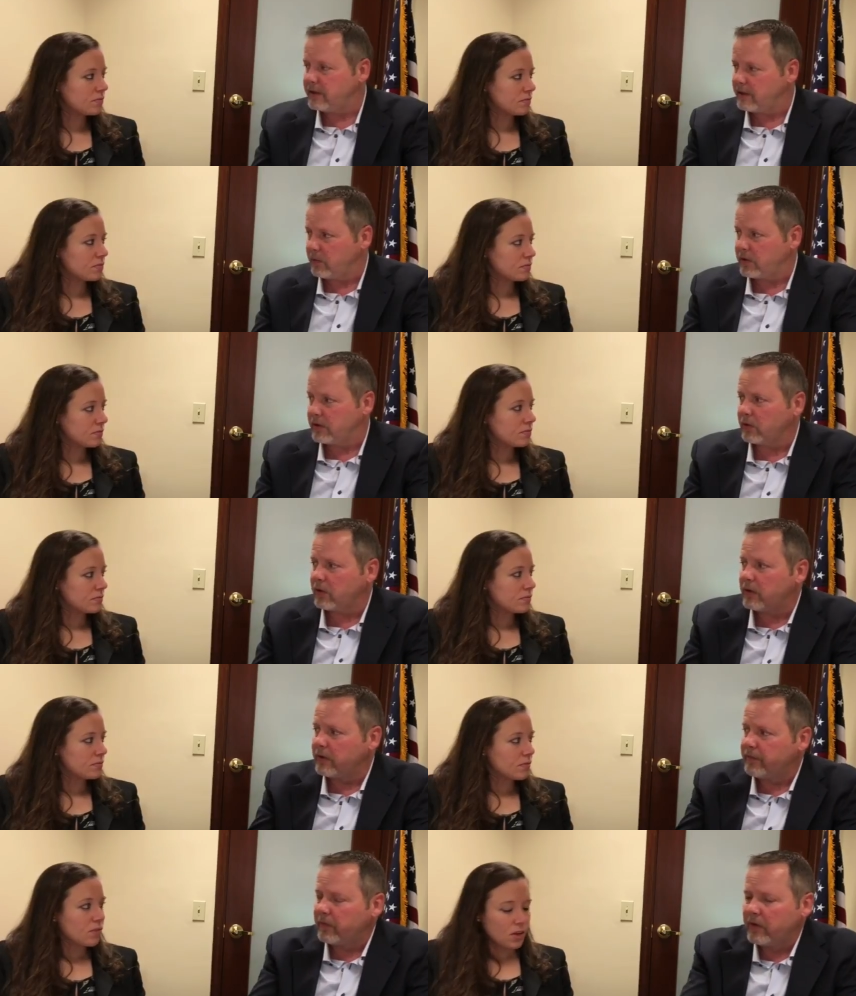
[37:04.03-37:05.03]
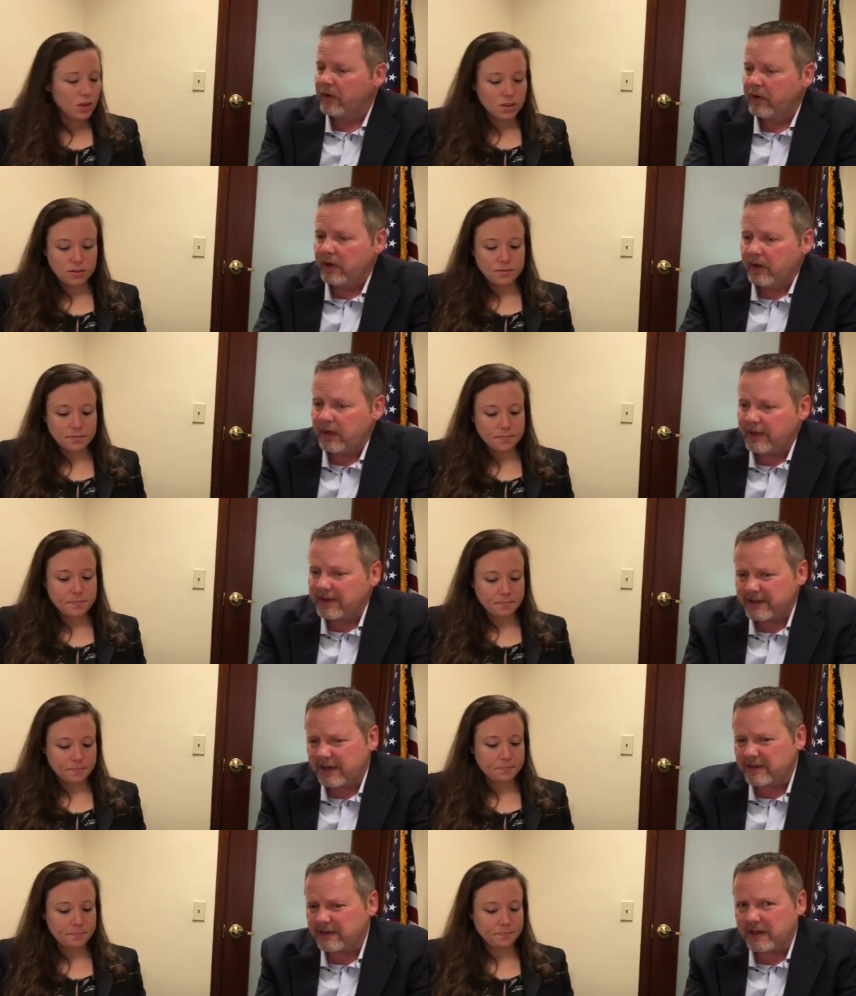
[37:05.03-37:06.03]
Speaker 1: that you went ashore. And that's
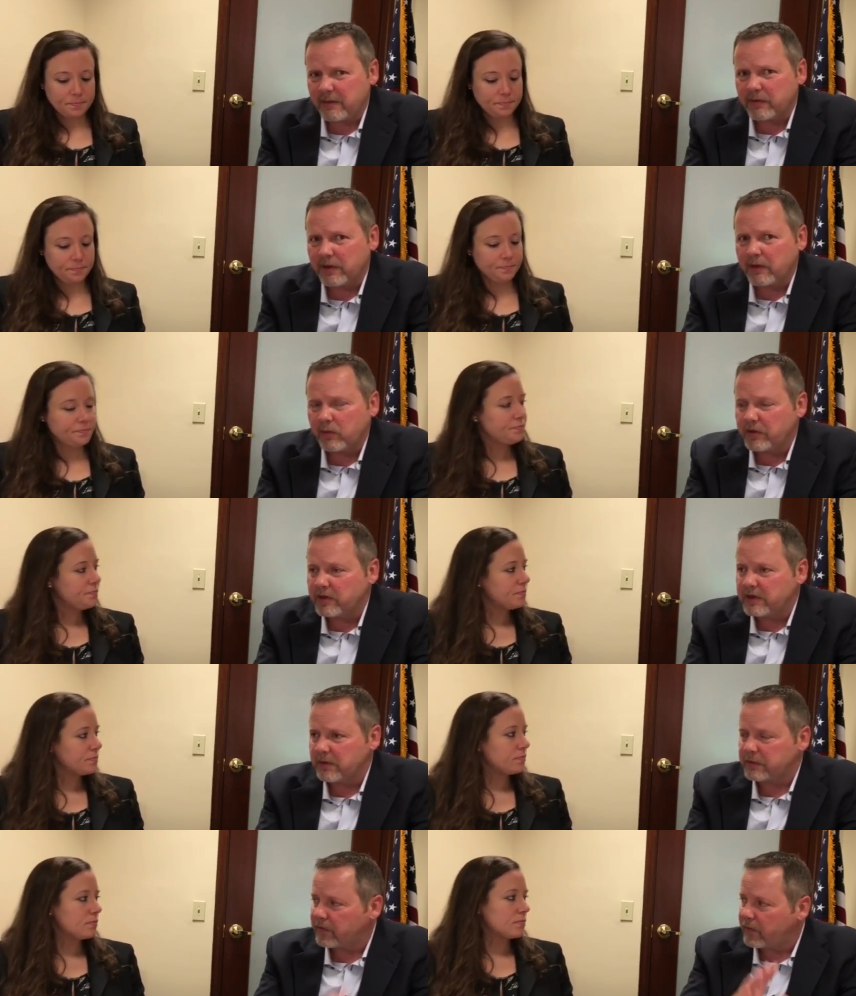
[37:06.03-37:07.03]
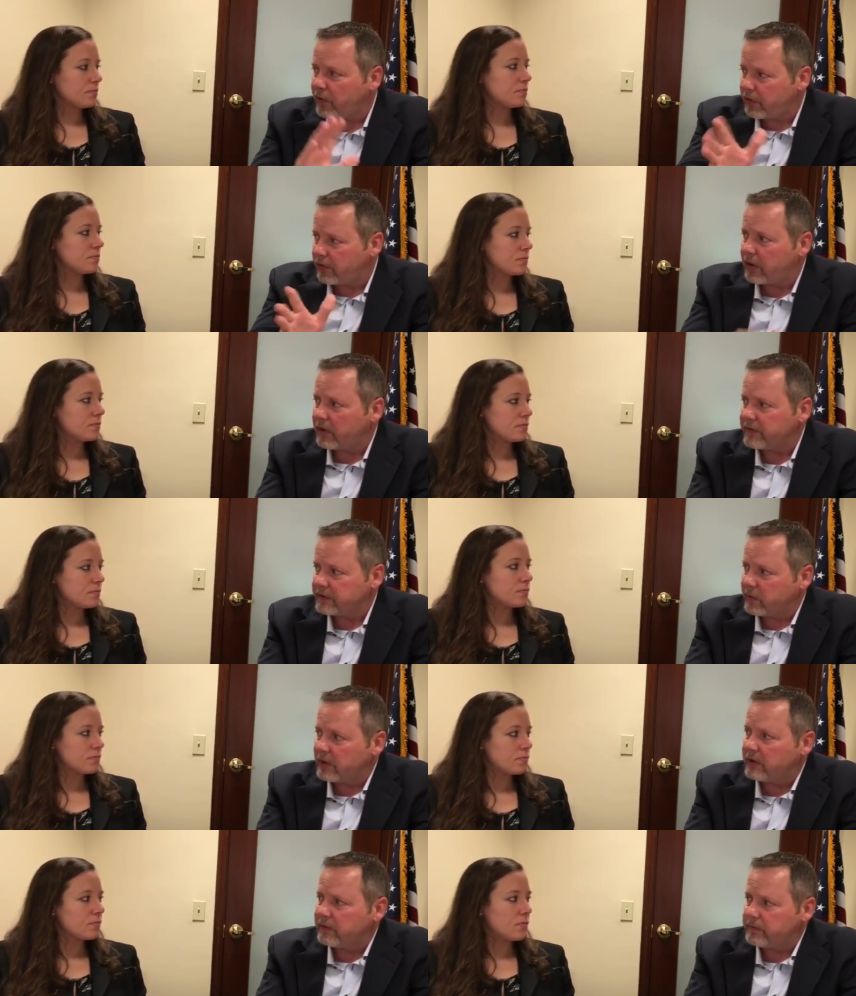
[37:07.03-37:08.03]
kind of the same thing with the ships farther off as
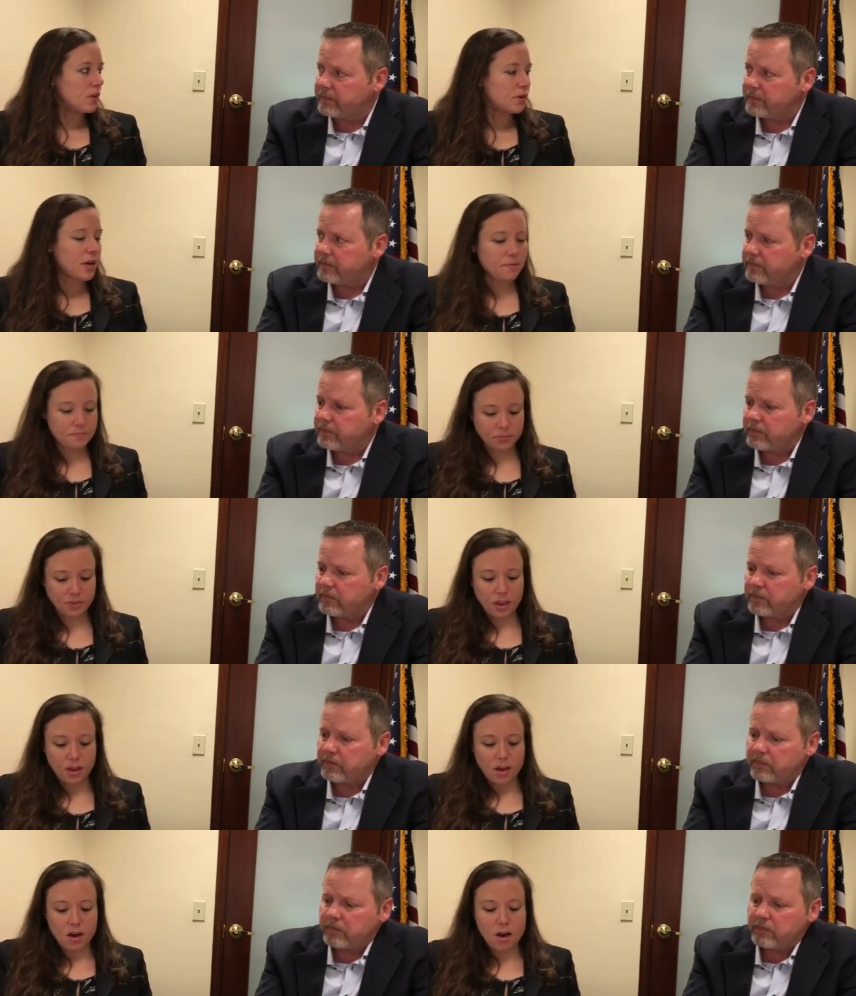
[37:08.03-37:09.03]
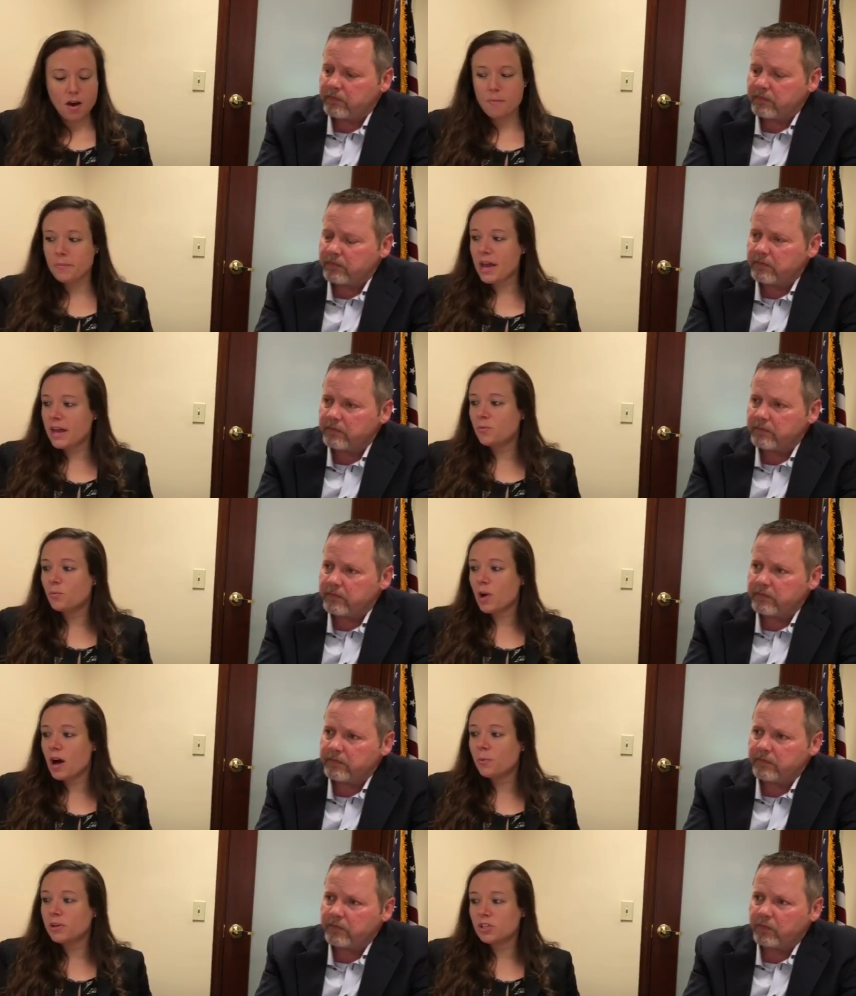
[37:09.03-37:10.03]
well.
Speaker 2: Okay. Um, and
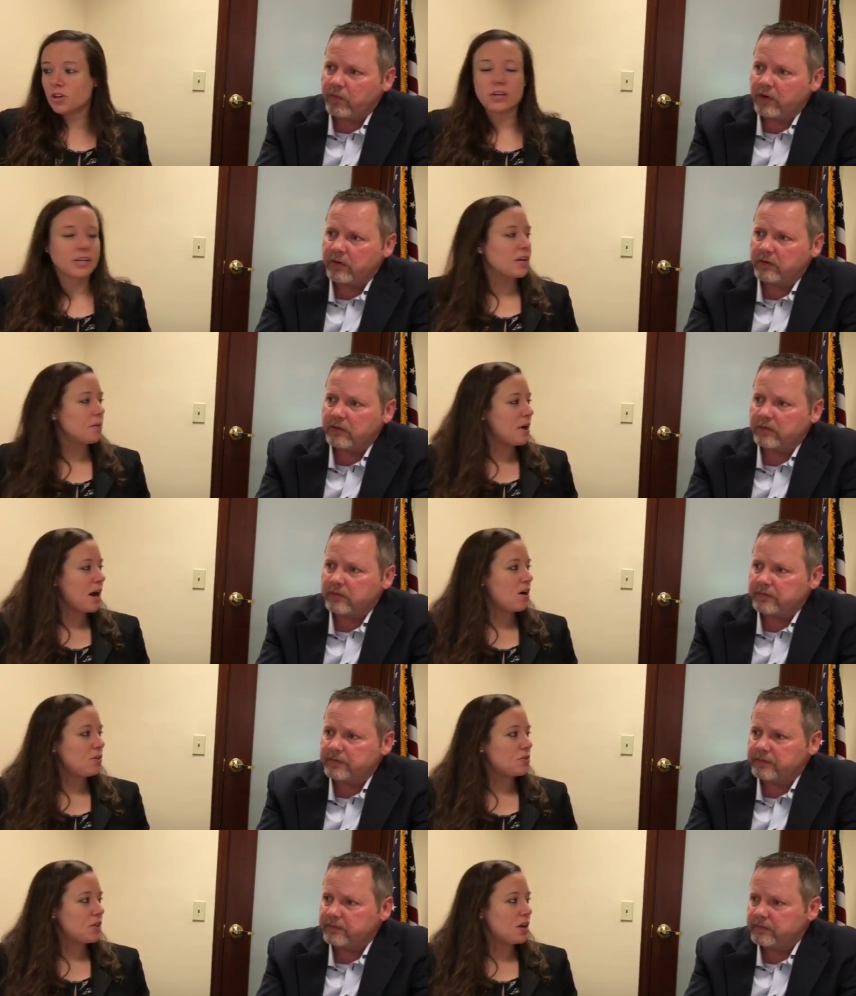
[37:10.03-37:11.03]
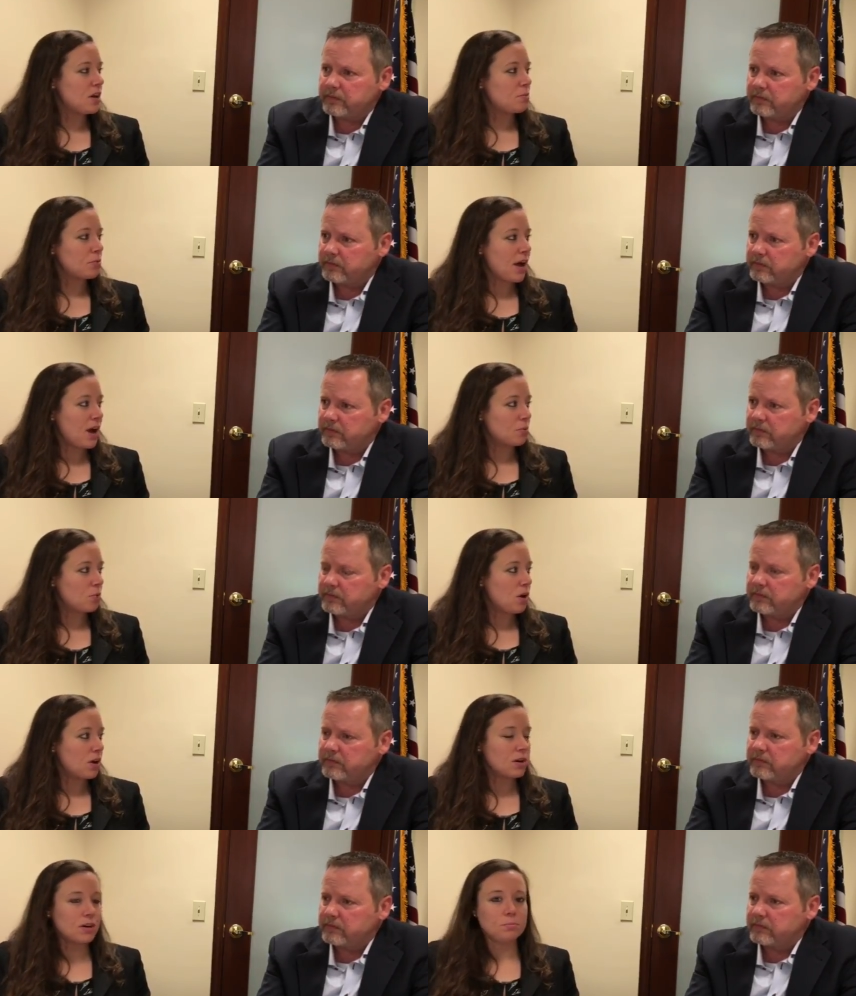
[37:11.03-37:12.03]
while we're talking about the brown
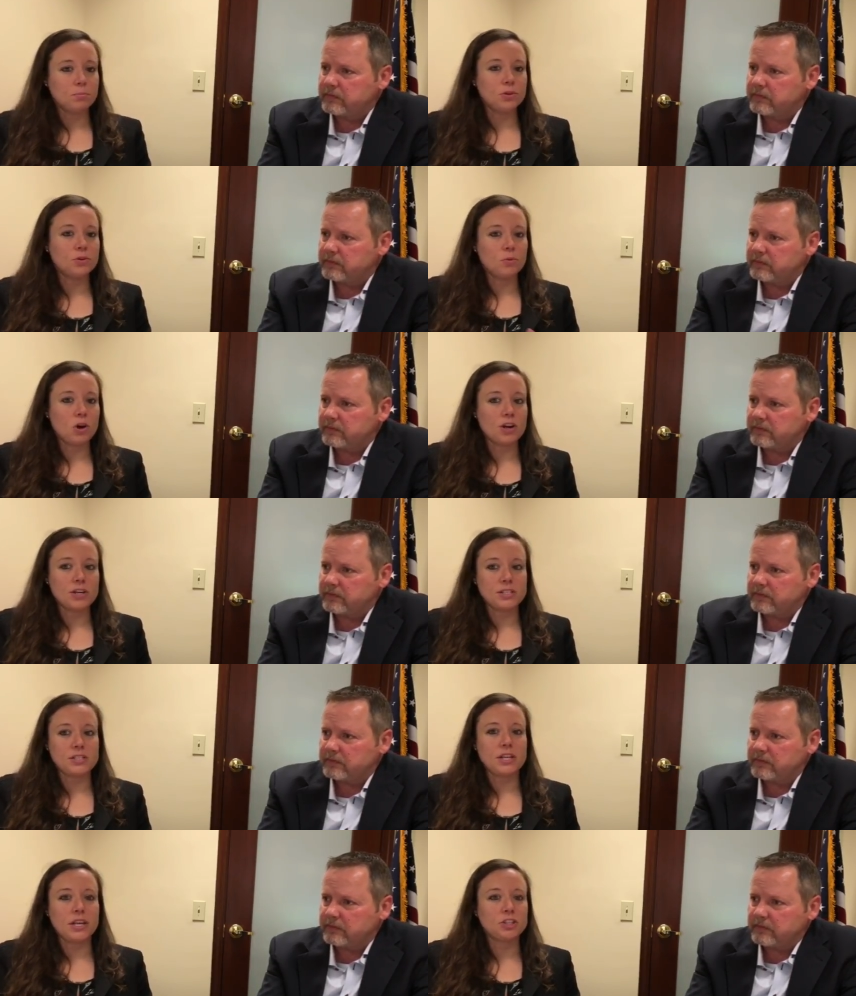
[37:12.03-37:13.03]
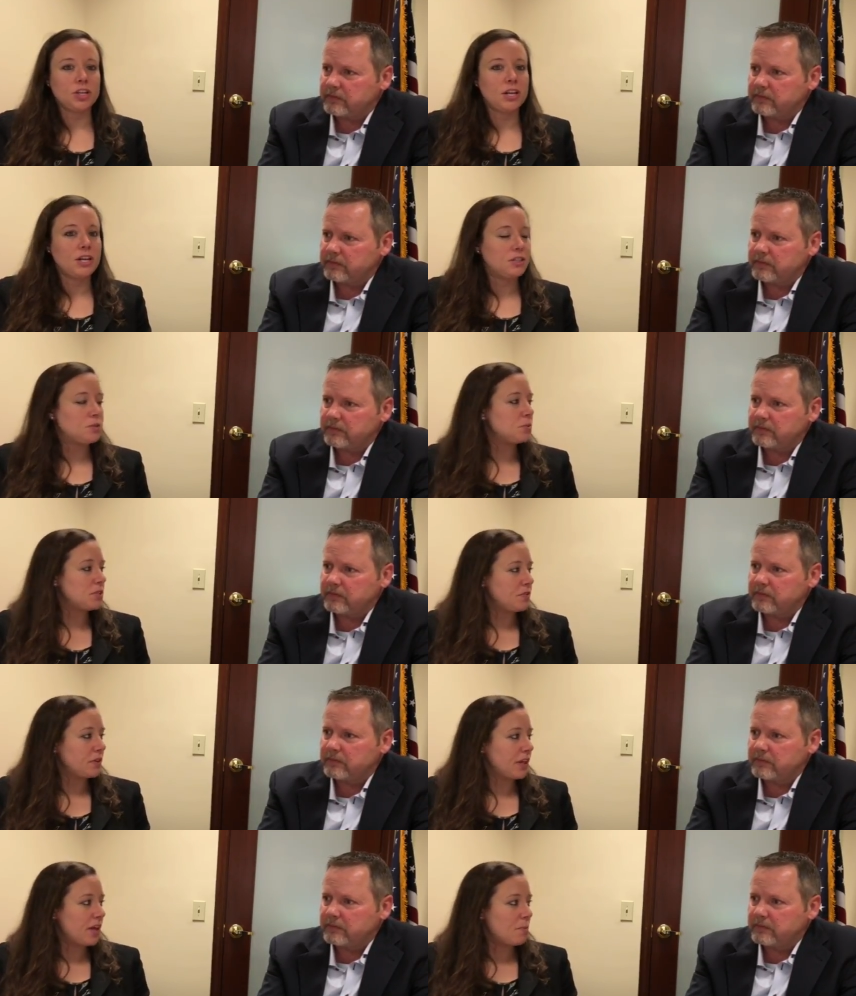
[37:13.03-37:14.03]
water, blue water distinction, and specifically